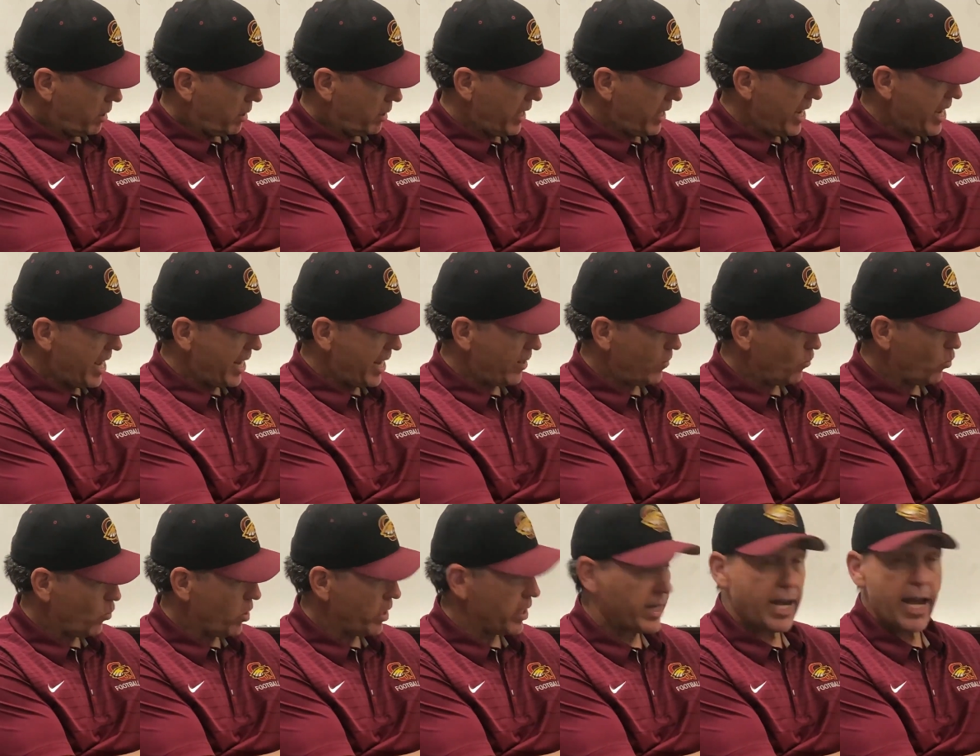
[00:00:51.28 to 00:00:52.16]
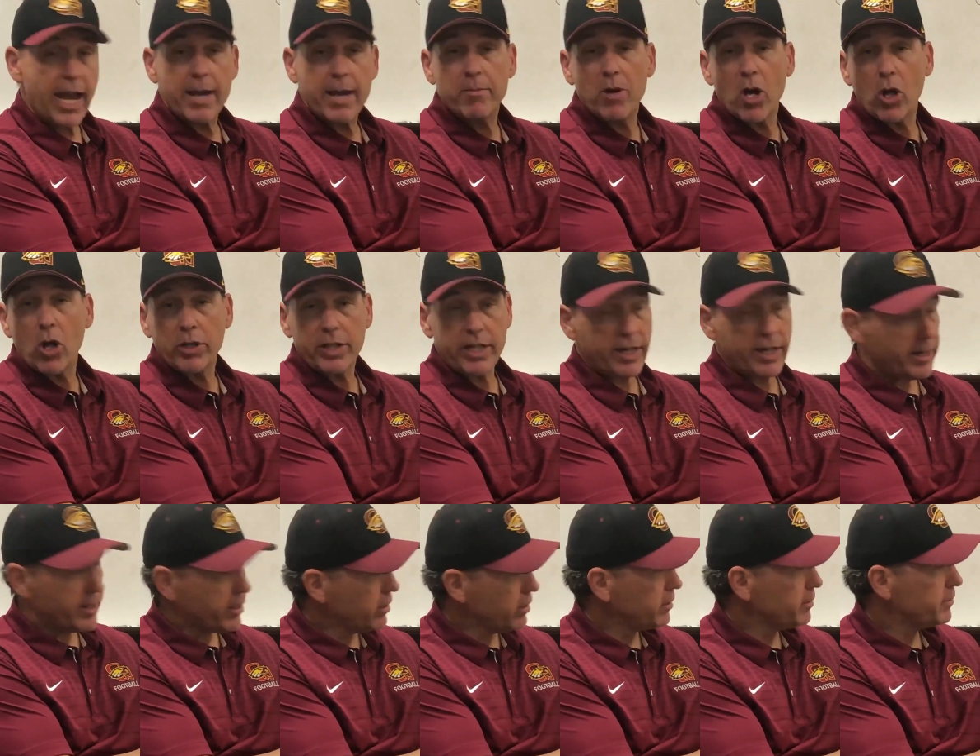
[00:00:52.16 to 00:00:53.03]
They hadn't won a game all
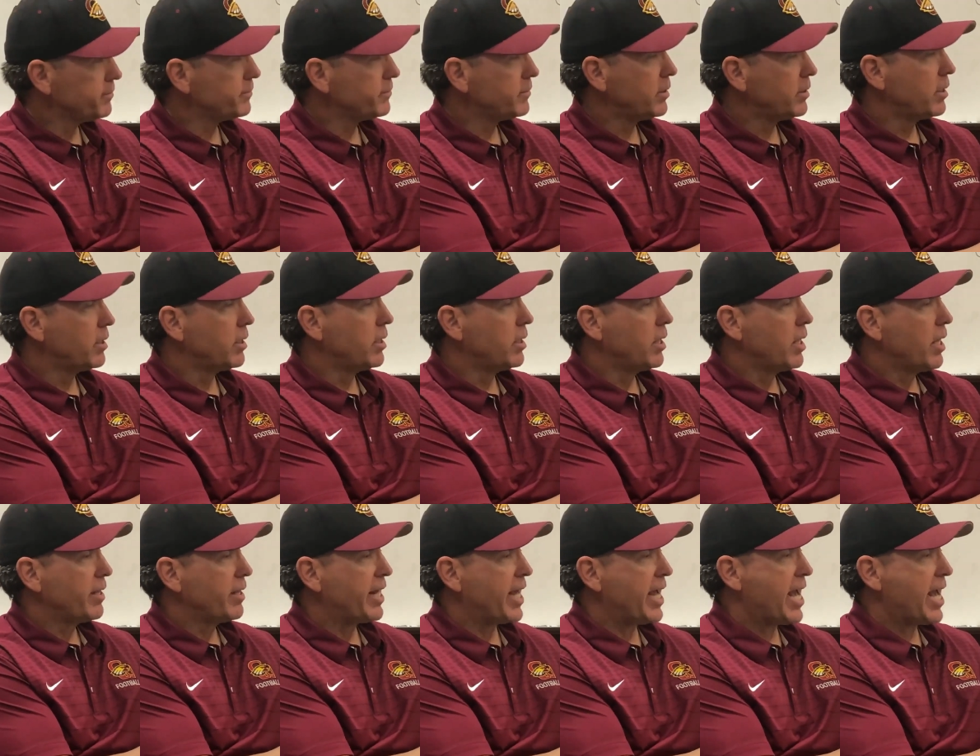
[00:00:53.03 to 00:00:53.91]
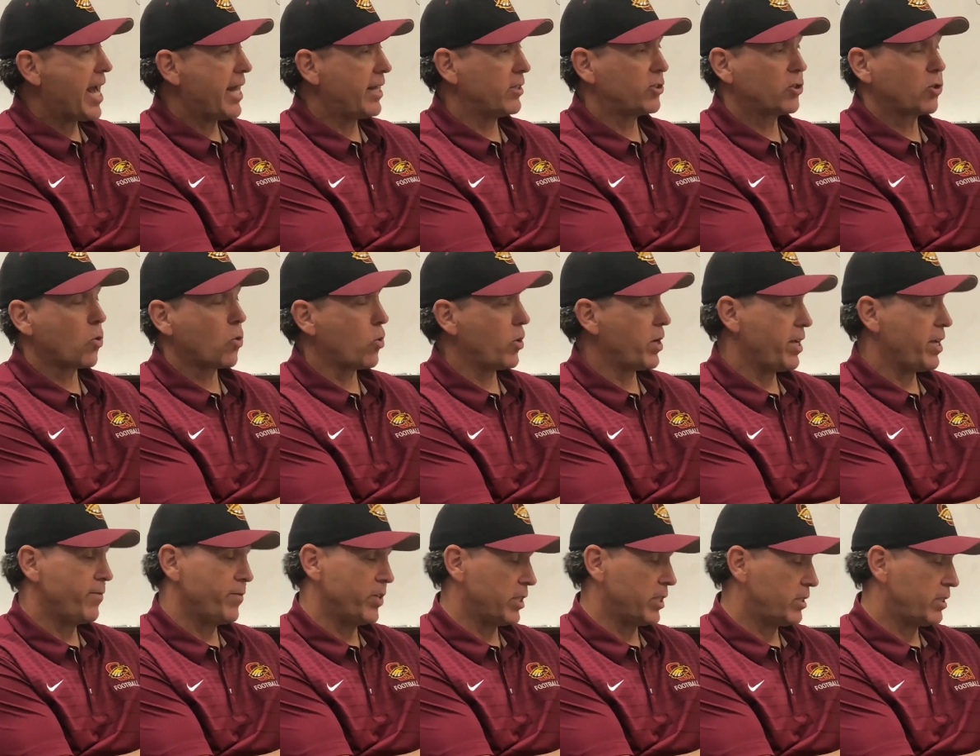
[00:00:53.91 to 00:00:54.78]
year. They hadn't scored
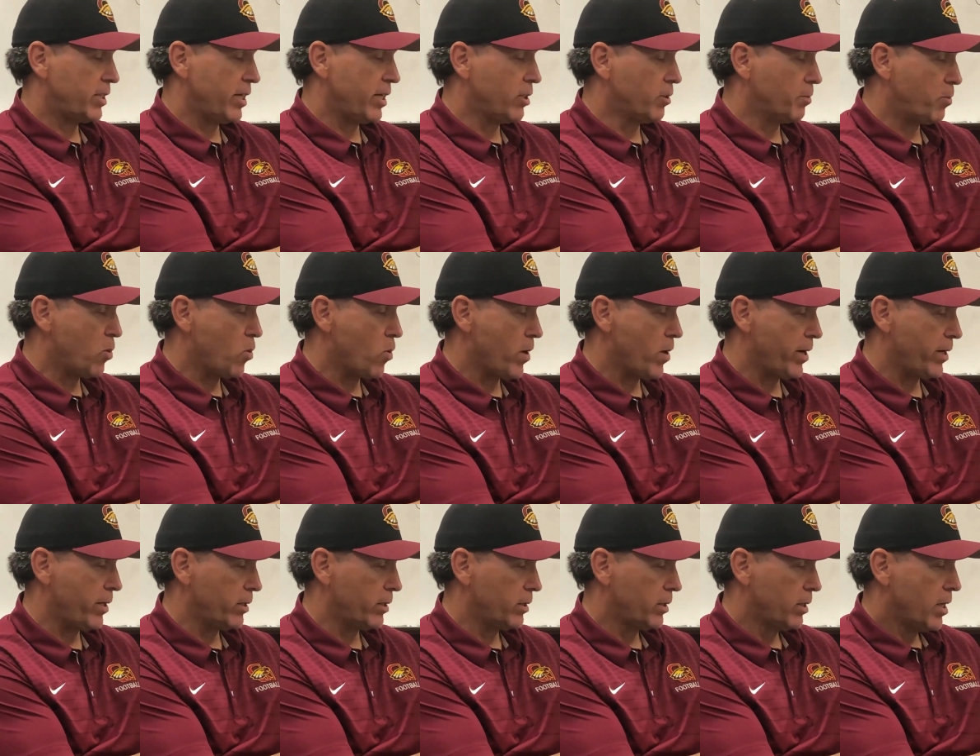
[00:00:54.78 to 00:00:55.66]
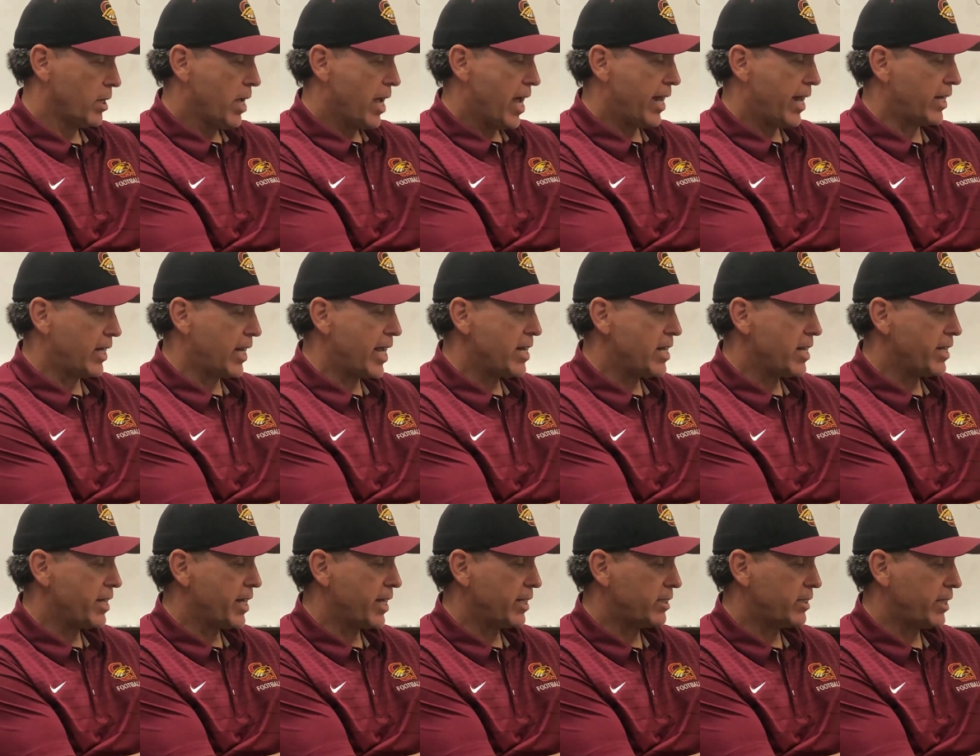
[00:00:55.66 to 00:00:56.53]
even a single point. And
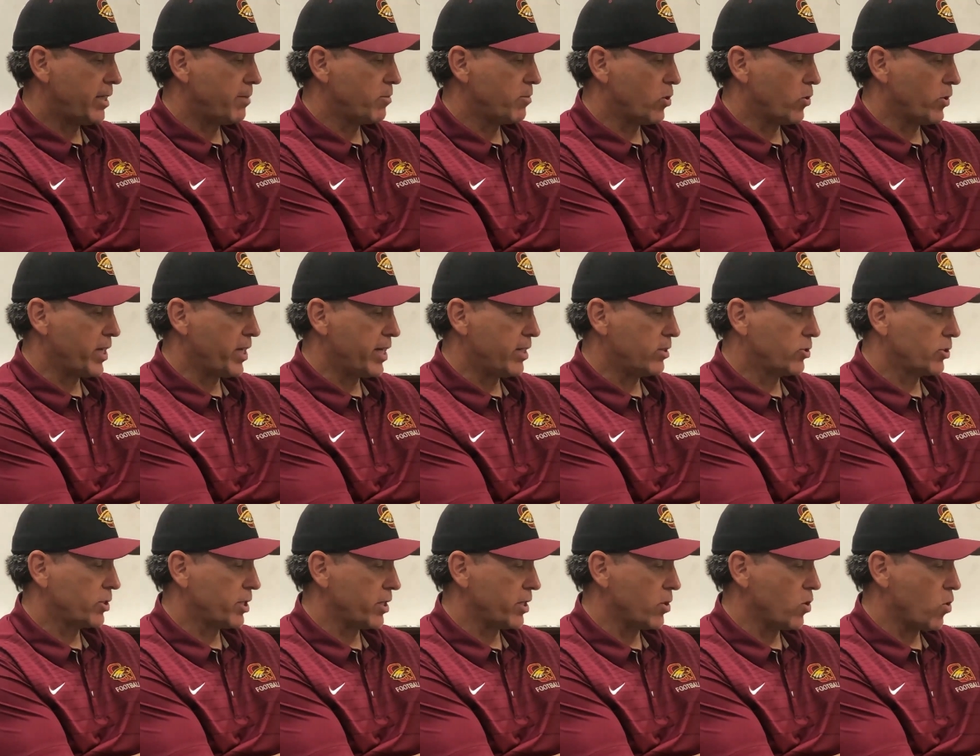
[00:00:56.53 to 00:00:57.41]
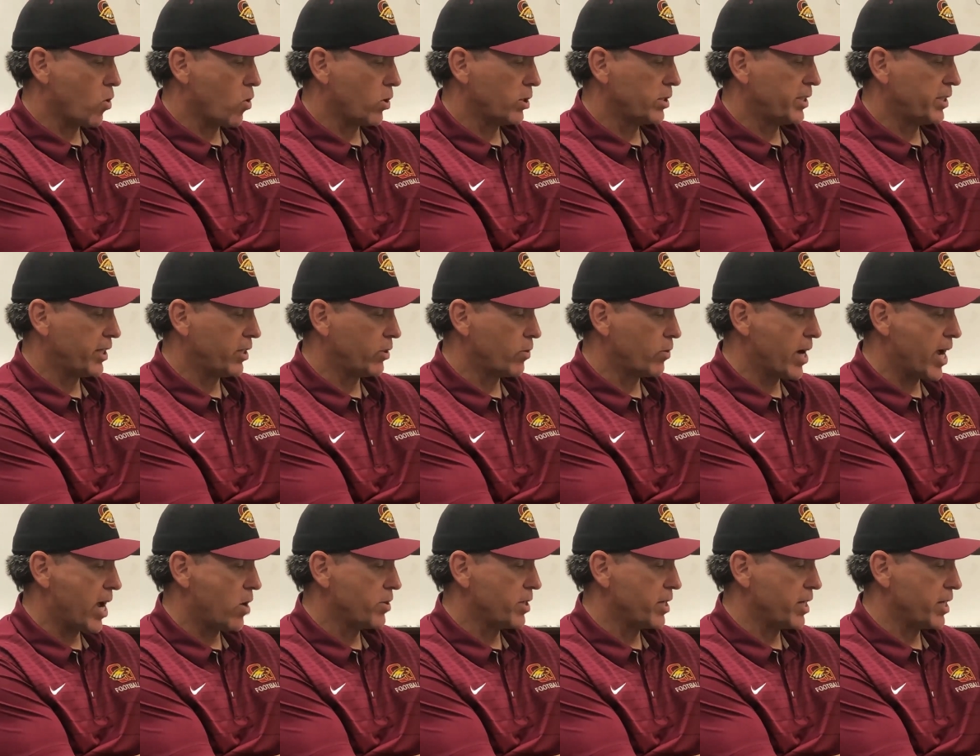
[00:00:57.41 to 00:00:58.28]
lately they seemed only interested in horsing
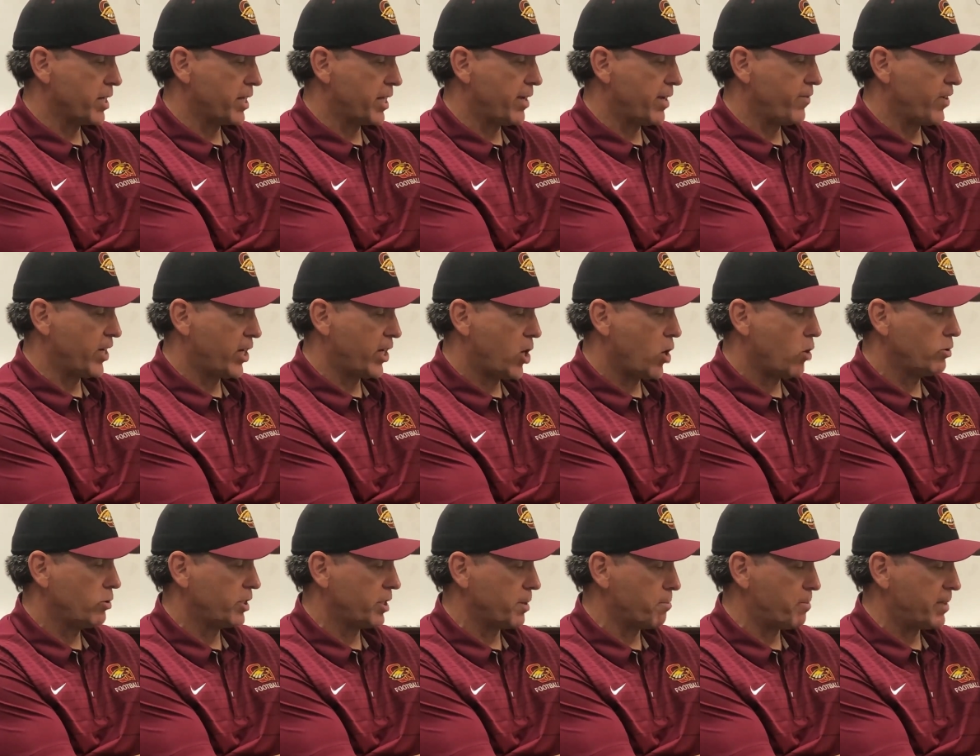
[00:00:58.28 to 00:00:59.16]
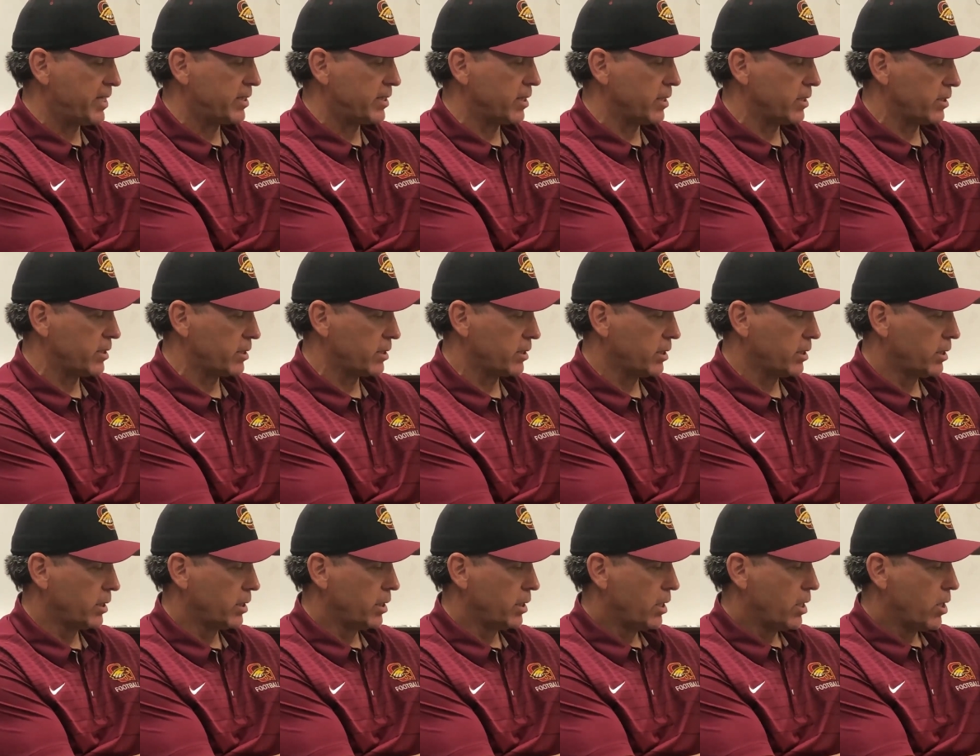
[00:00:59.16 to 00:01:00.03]
around and in giving Coach the business.
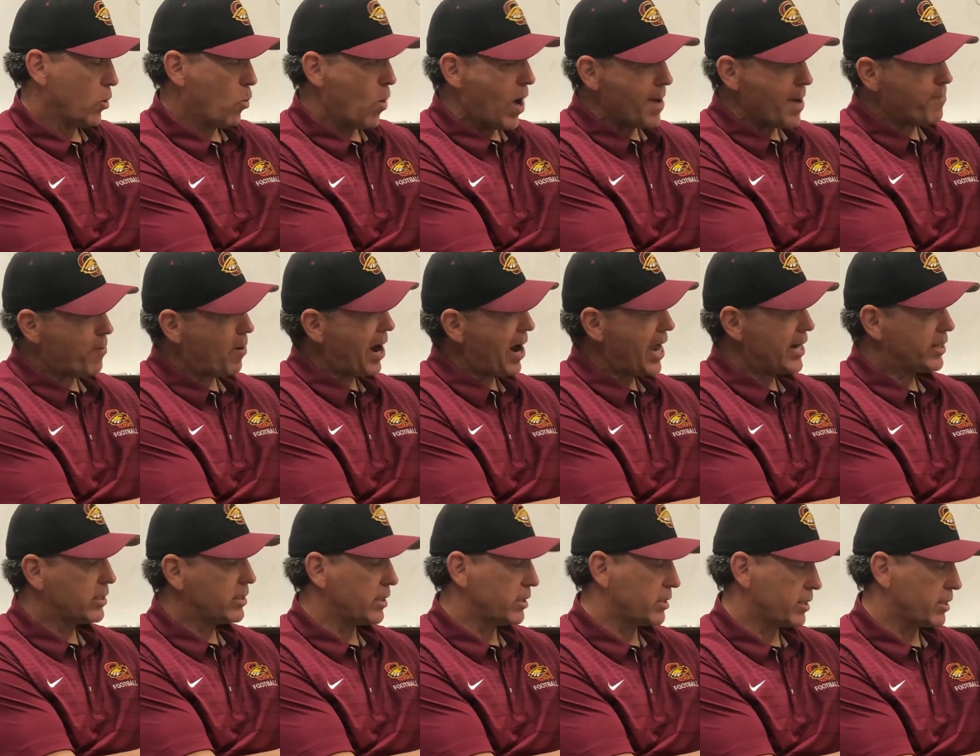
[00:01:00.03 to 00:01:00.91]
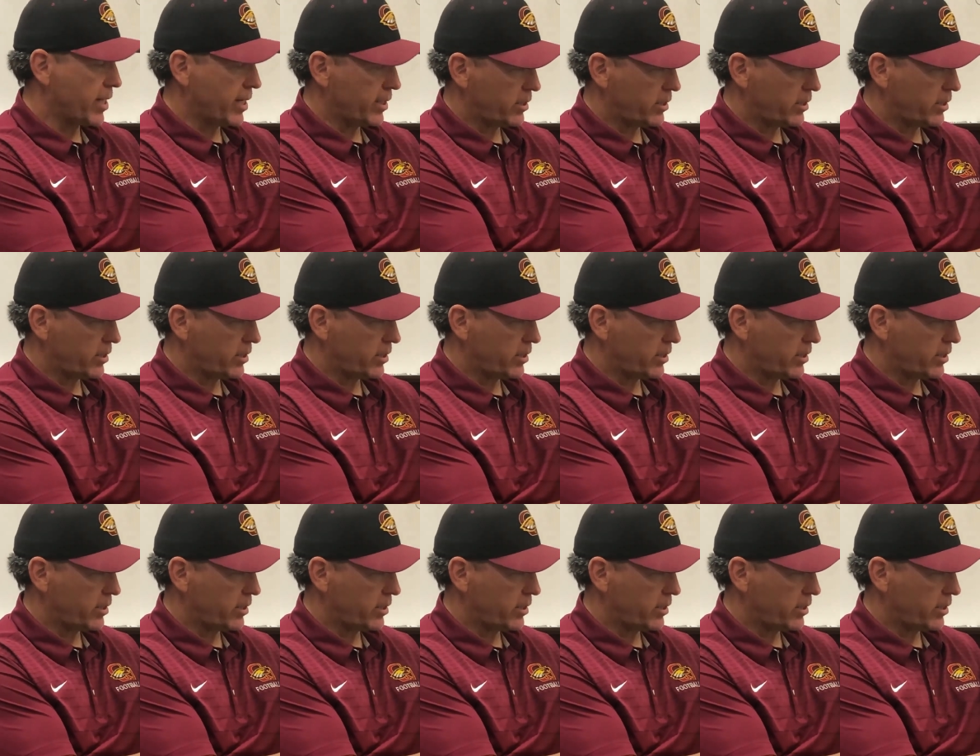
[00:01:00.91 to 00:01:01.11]
"Why practice?" they